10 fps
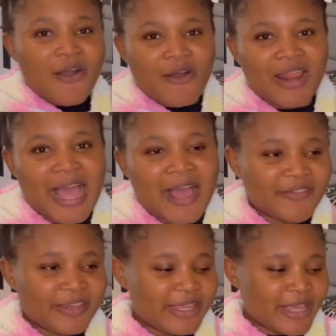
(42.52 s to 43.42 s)
all I have
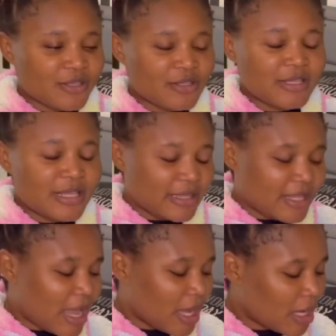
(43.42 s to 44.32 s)
in here is they
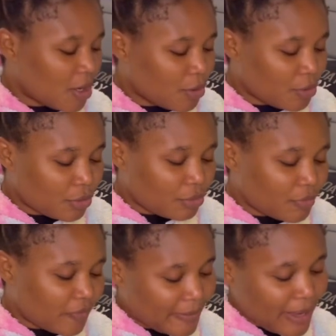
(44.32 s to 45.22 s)
are all
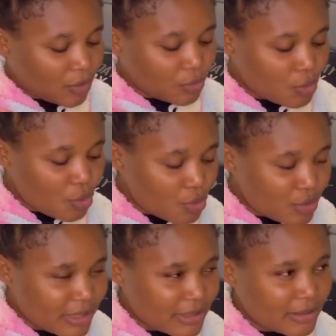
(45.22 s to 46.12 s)
of them are
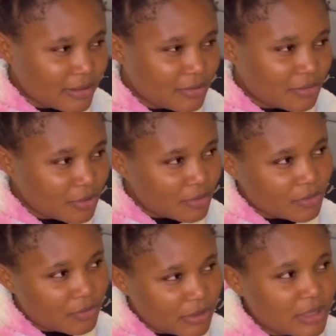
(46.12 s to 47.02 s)
clothes, not
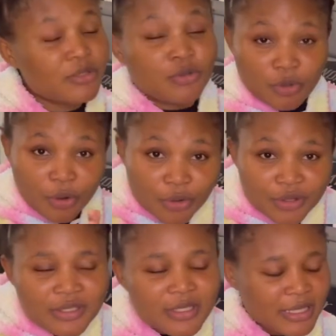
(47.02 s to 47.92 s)
I think
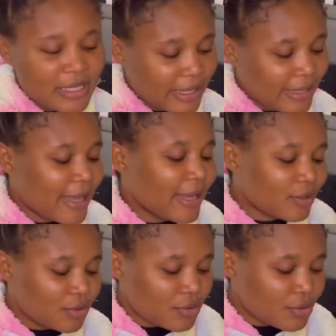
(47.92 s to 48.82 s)
clothes, yeah,
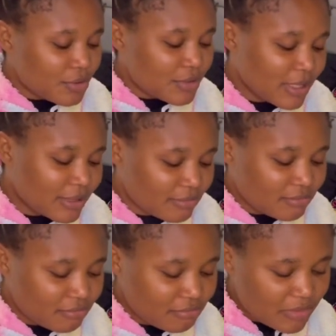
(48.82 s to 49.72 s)
clothes
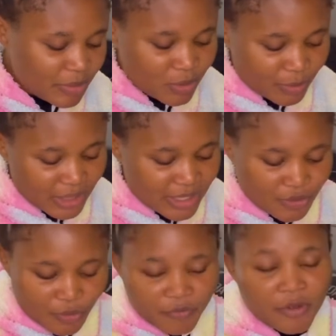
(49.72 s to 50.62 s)
and maybe some other
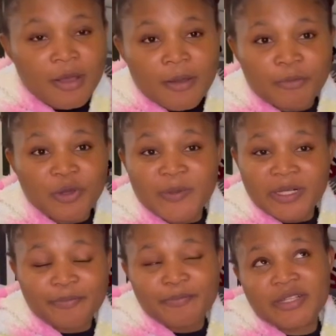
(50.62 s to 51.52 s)
stuff. But
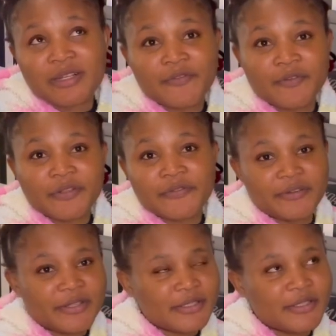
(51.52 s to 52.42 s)
it's basically for the
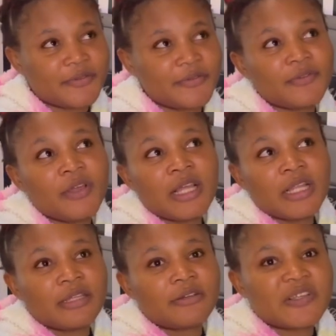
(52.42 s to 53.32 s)
festive
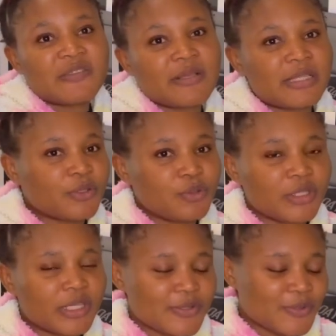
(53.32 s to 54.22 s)
Christmas and New
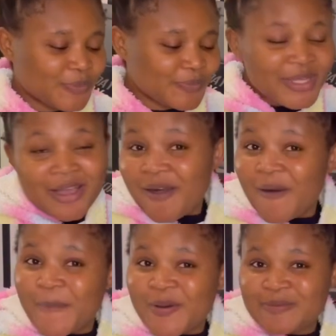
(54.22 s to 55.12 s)
Year. So
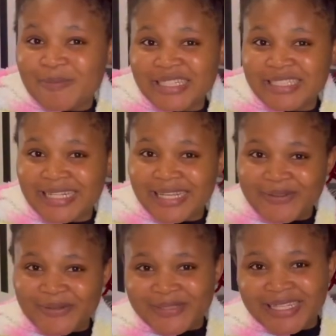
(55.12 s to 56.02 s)
unbox my Shein
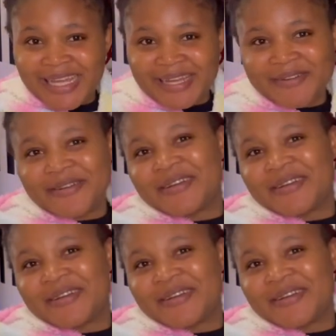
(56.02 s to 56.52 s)
order